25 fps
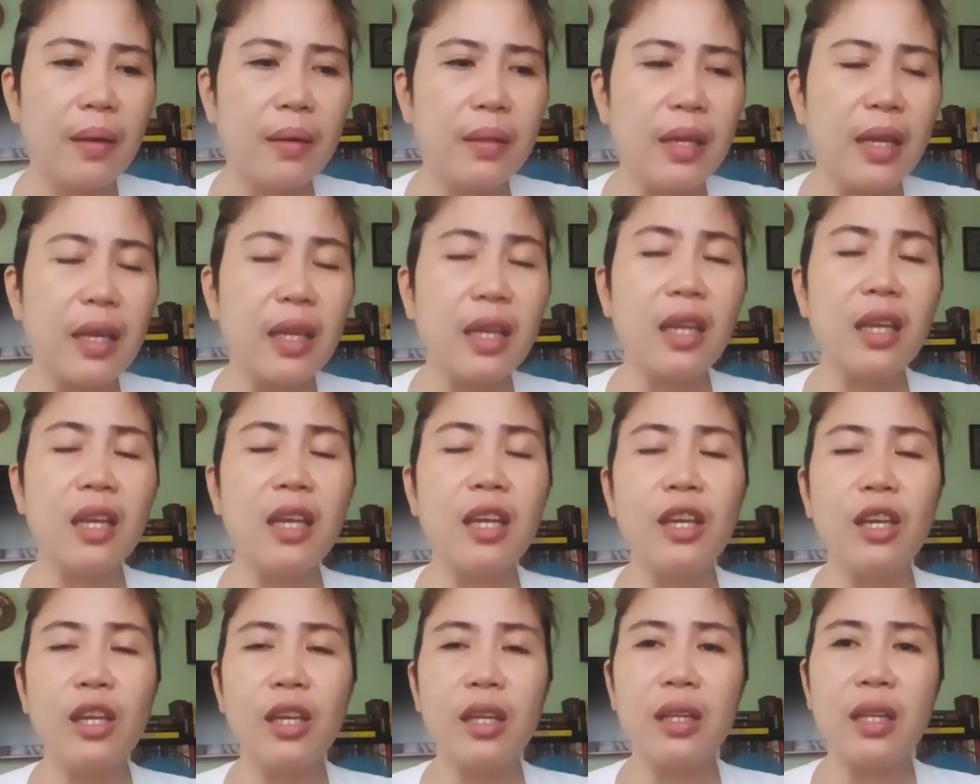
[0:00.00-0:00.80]

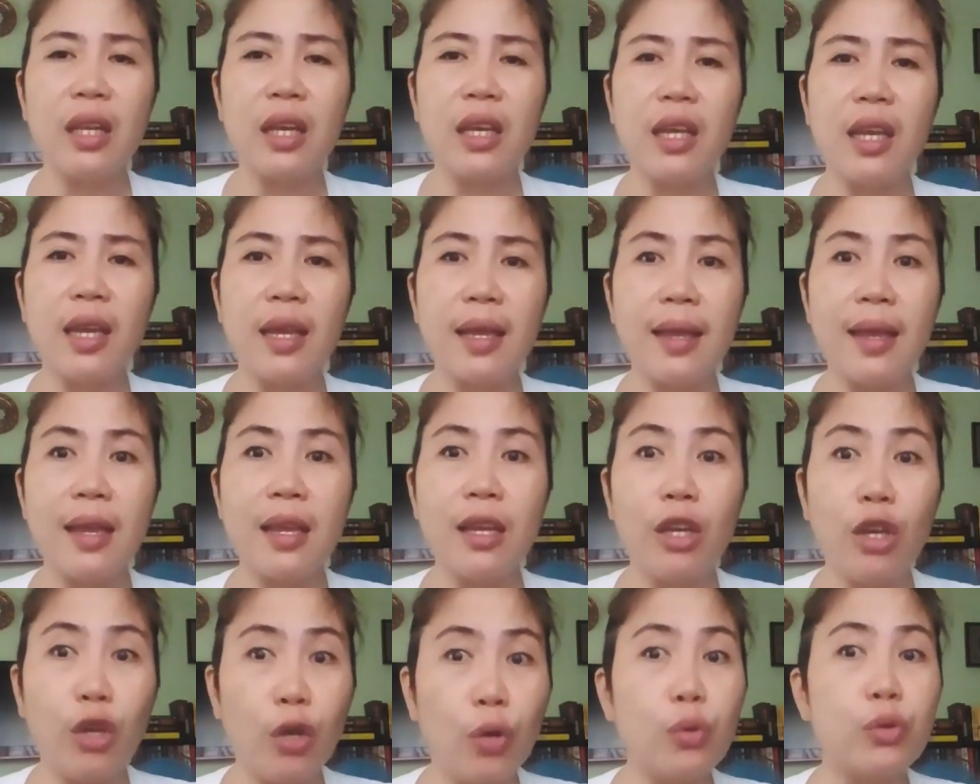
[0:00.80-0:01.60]

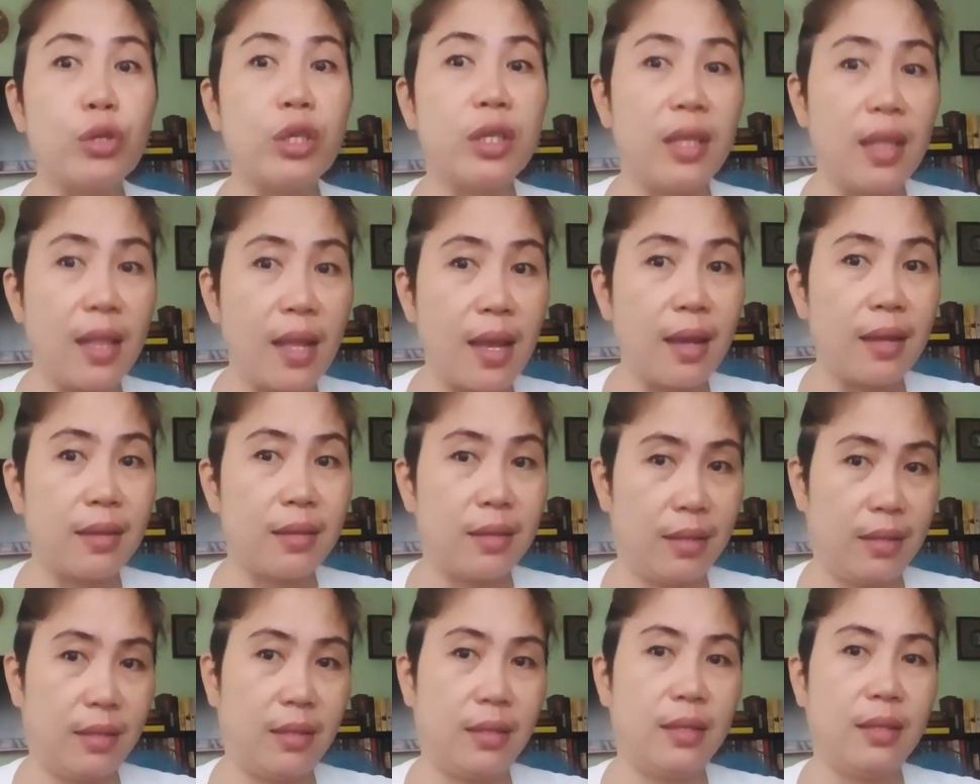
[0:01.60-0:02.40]
nagiging useless